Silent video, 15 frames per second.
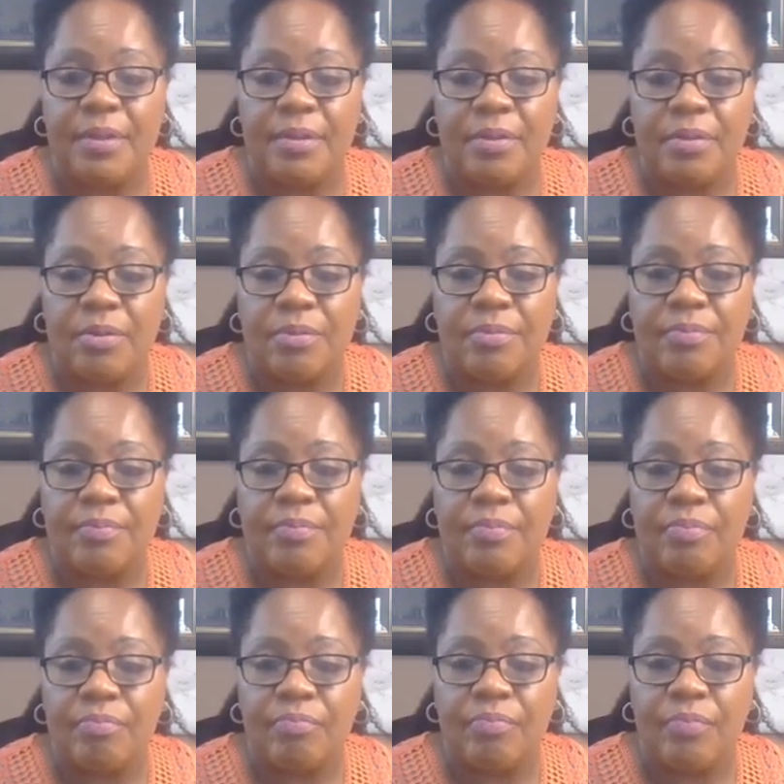
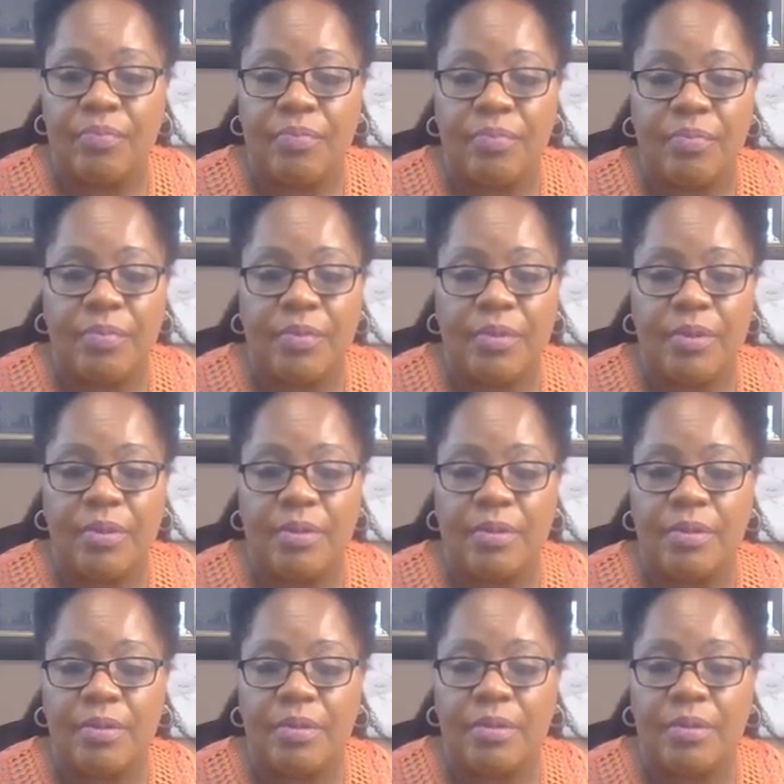Nothing is said.